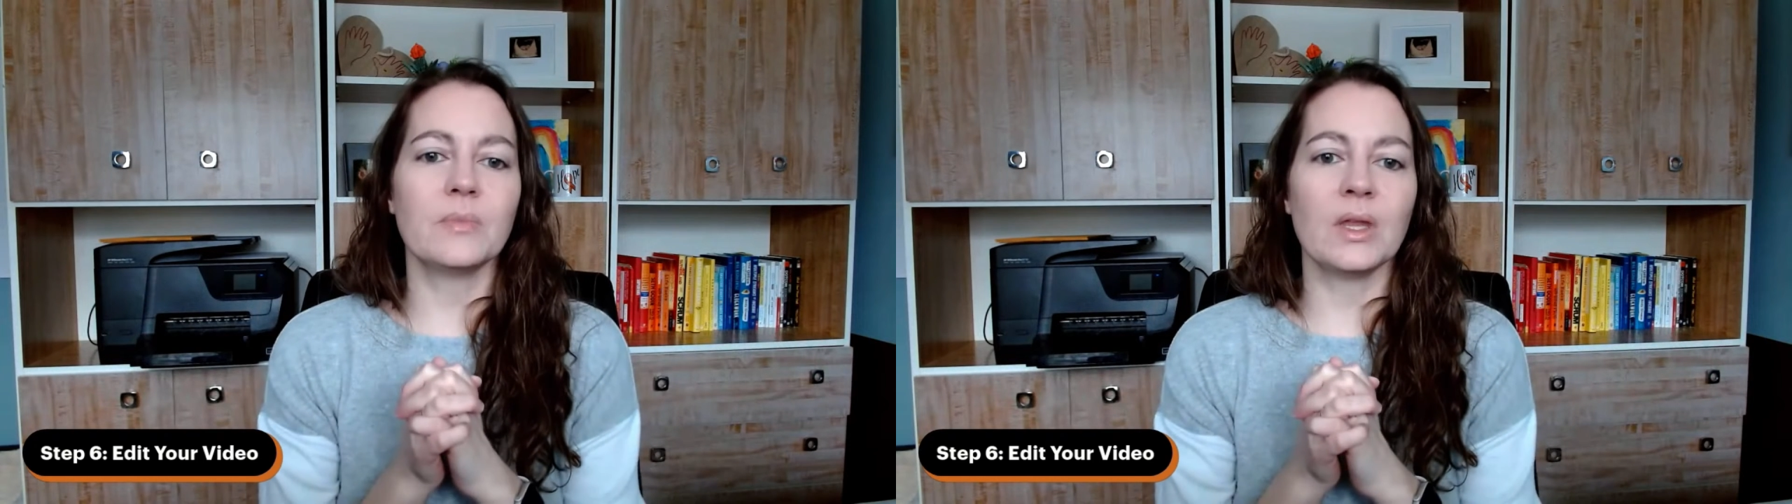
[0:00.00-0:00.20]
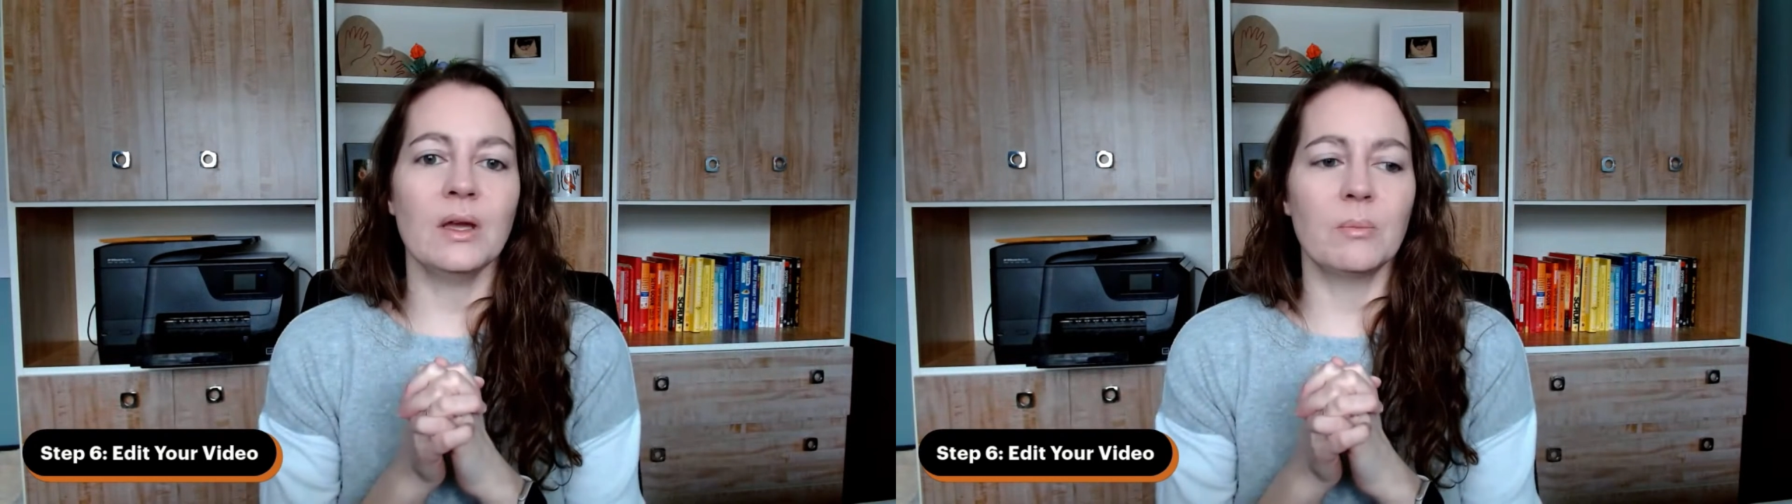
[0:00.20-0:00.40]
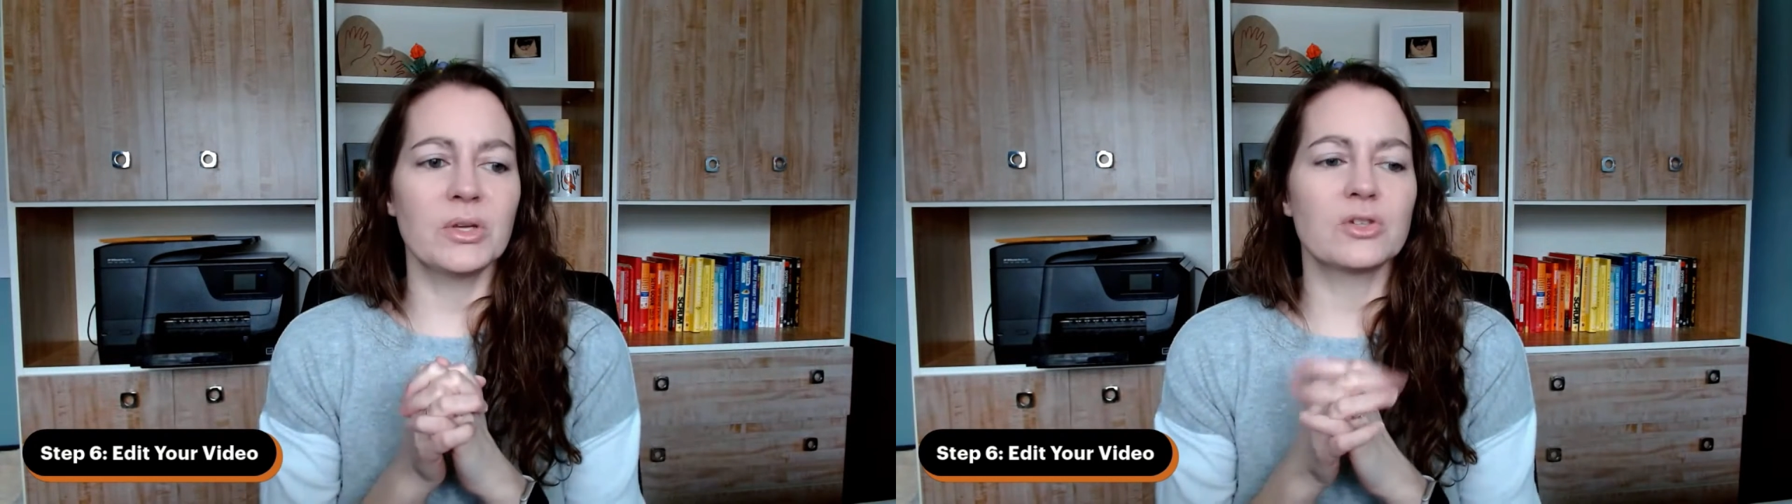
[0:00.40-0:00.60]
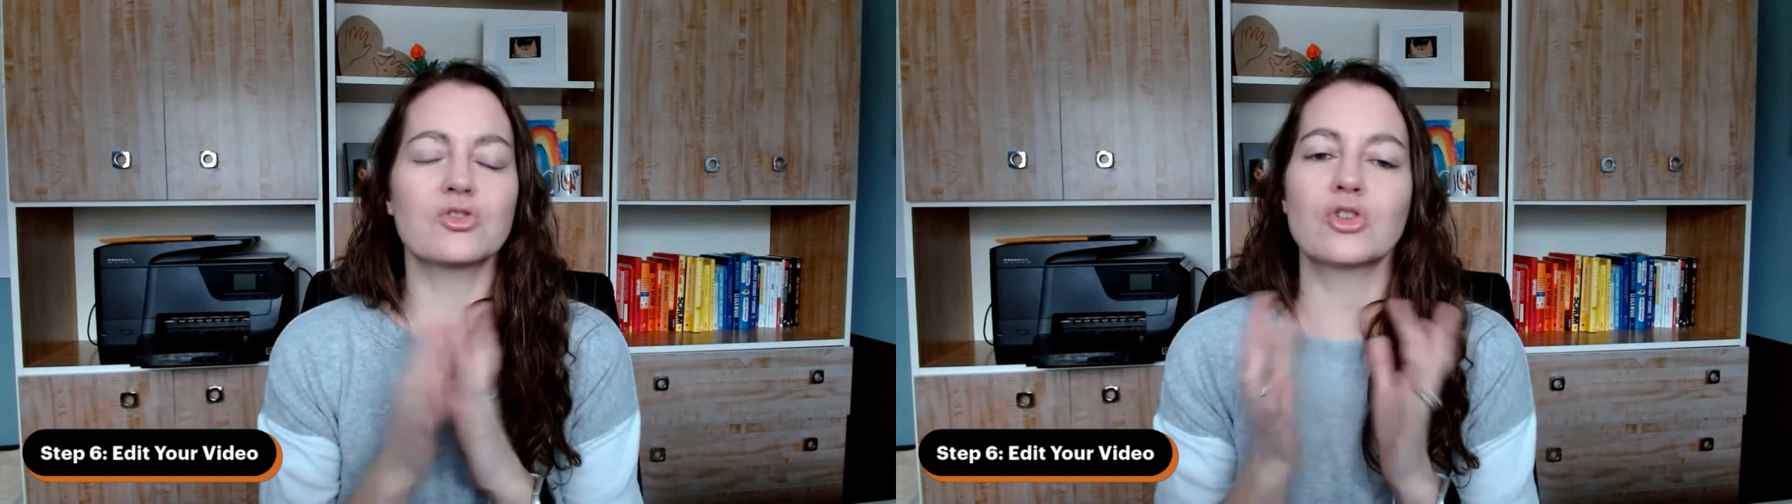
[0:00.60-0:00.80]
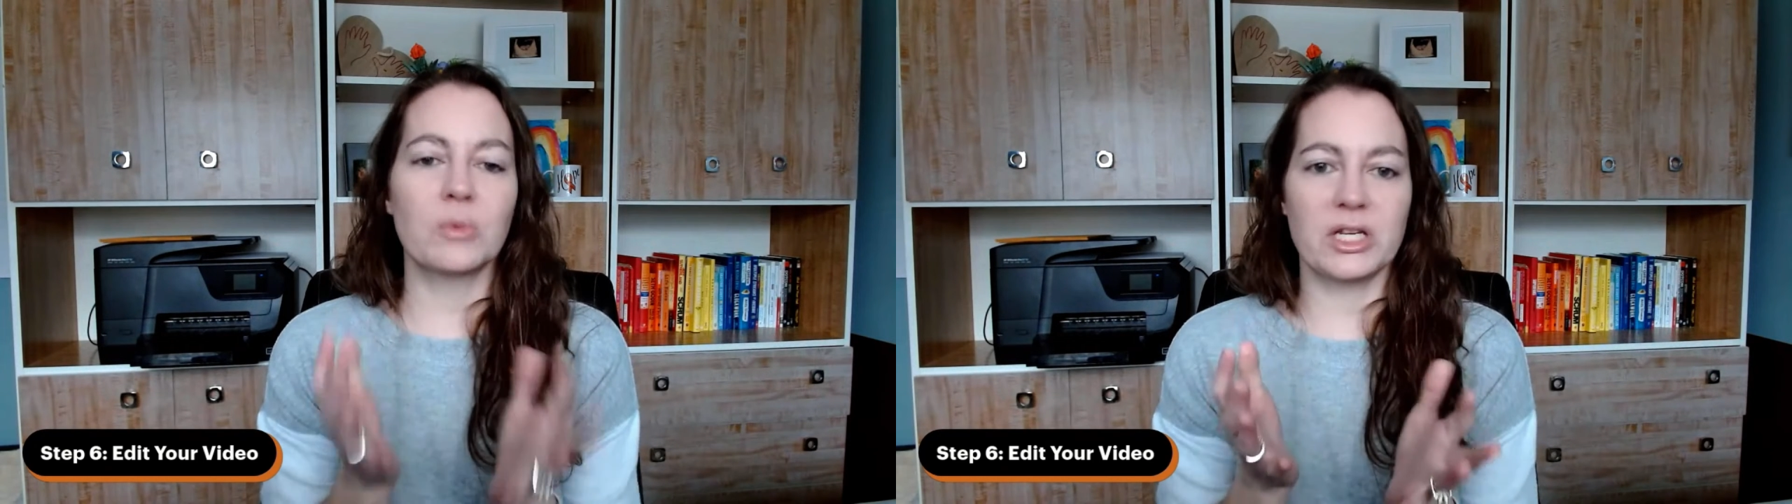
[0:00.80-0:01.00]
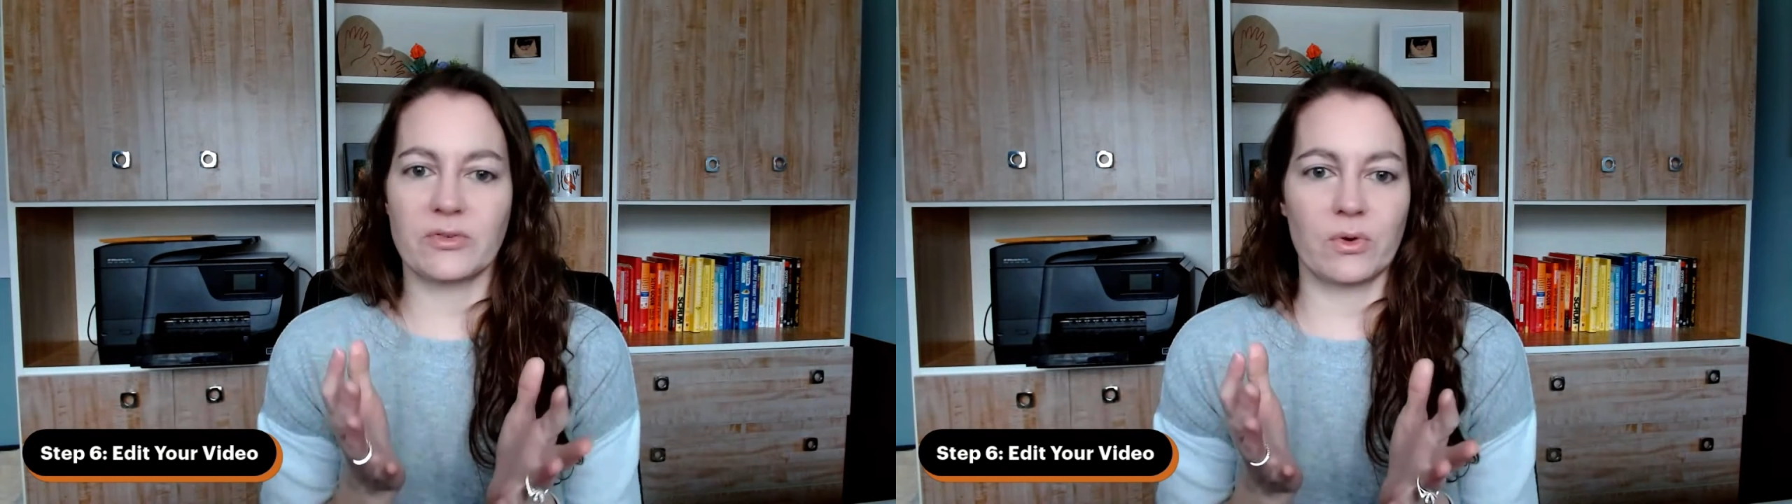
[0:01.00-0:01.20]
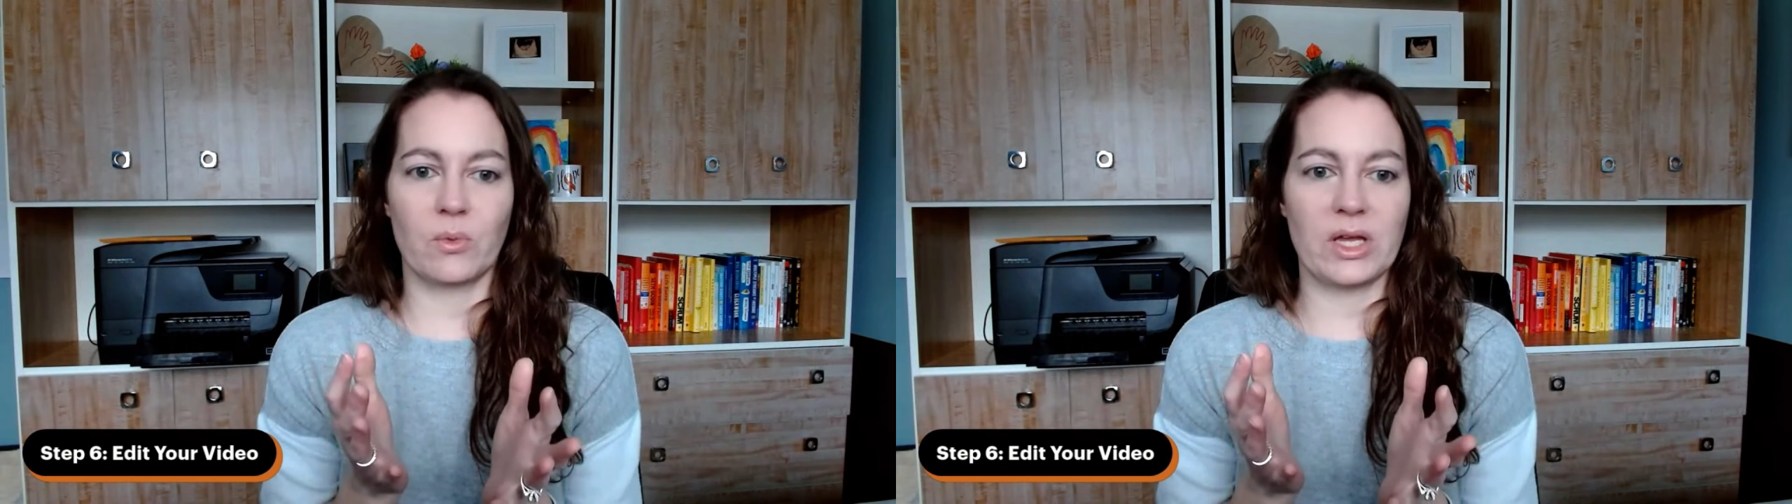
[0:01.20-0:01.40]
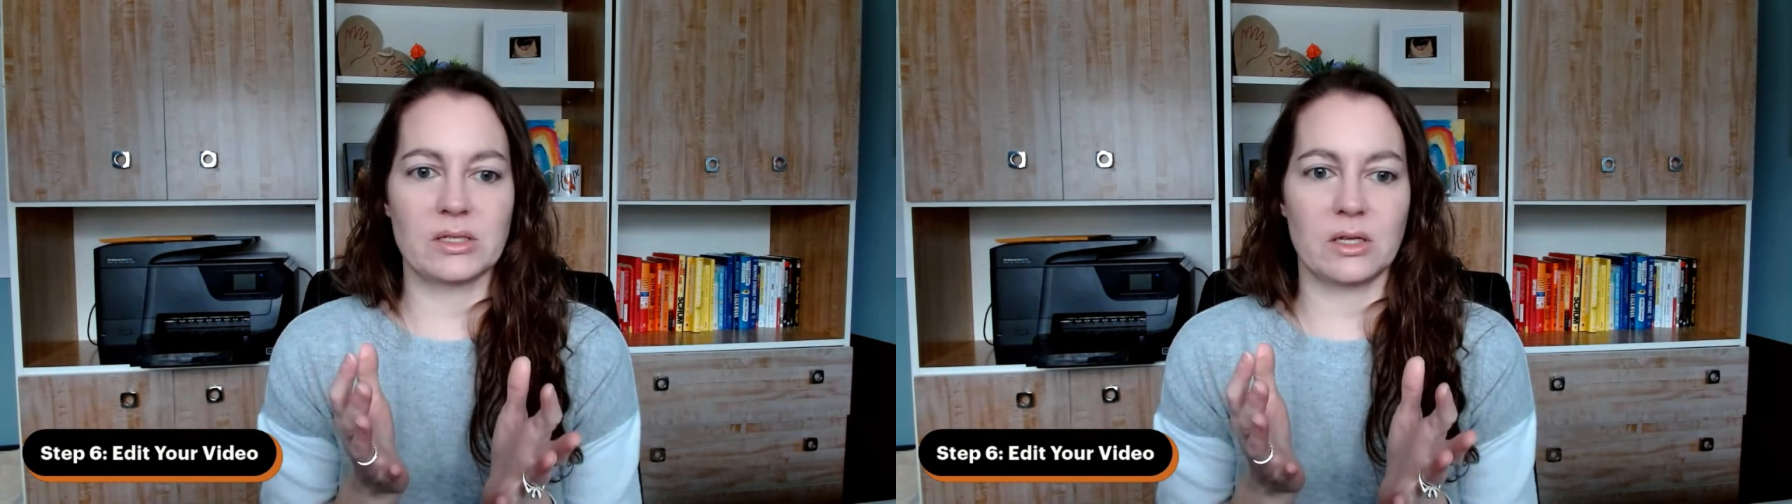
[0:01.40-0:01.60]
But there's so many different
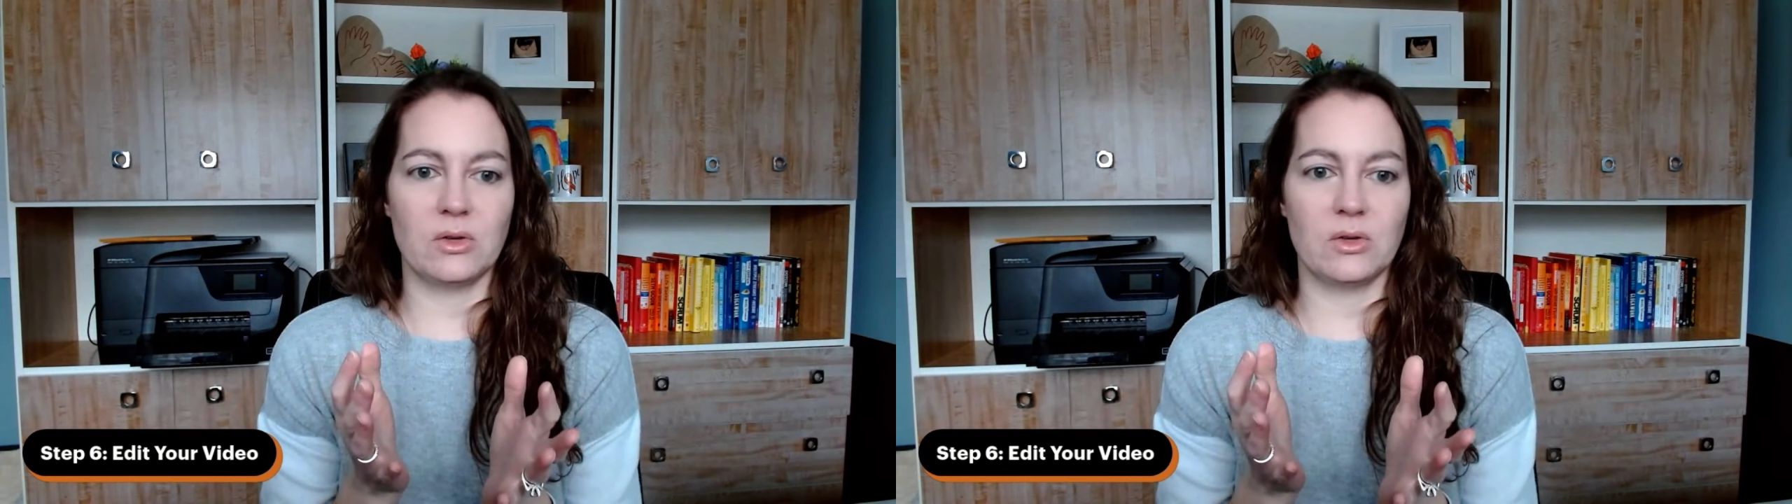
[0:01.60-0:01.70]
ways that